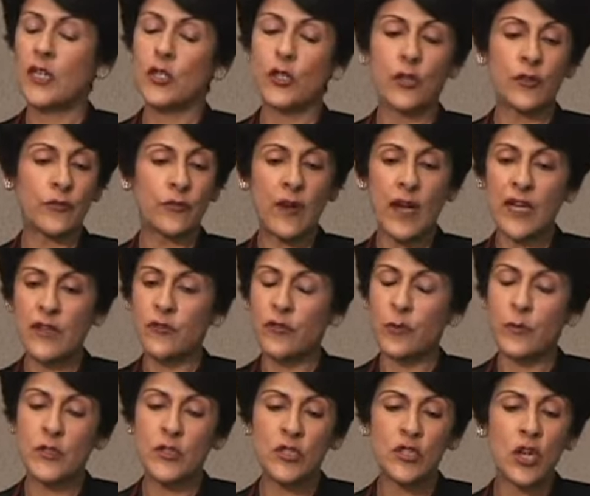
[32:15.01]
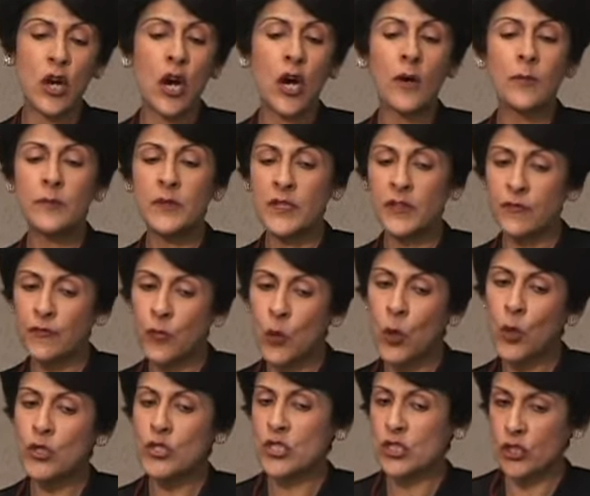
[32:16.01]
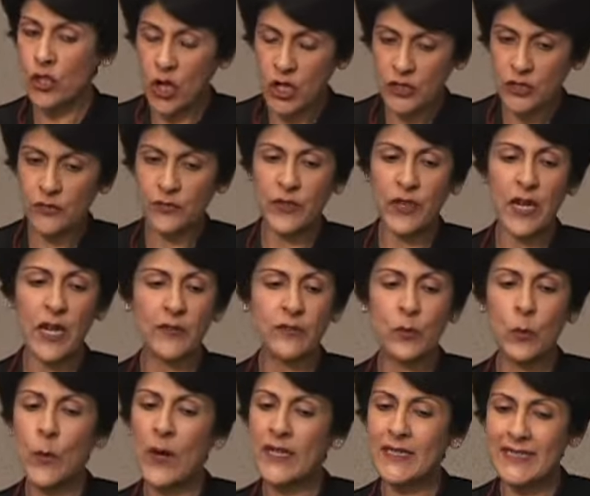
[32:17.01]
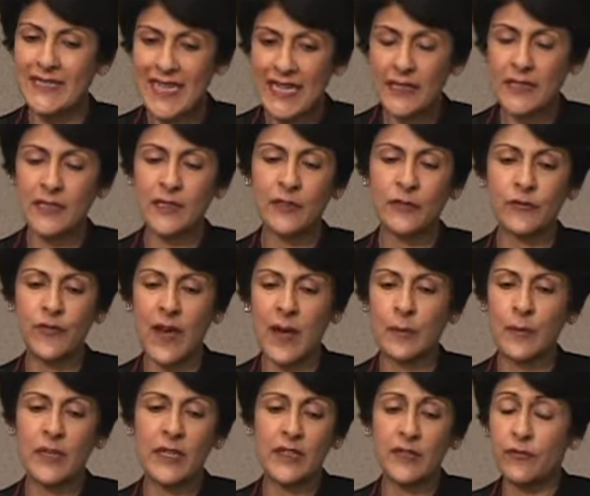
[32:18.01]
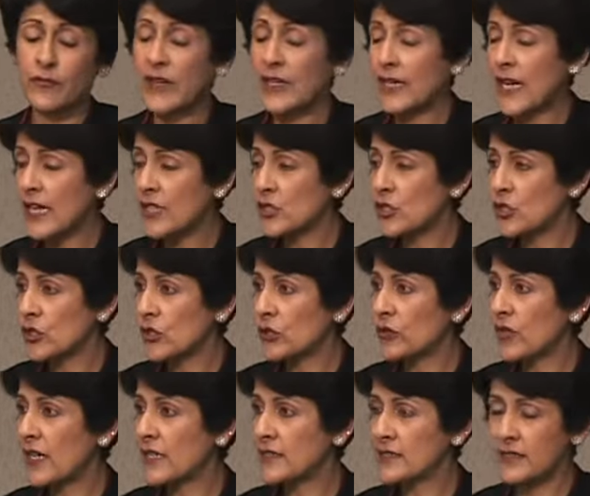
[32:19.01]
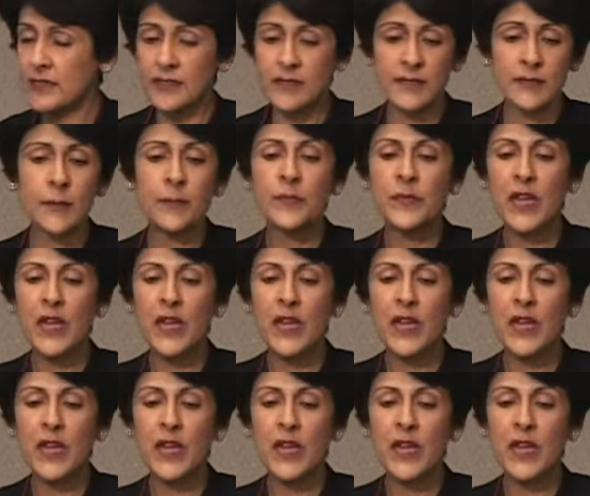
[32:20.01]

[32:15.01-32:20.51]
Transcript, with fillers: You're fired from a job, divorce, loss of a loved one, death in the family, financial crisis.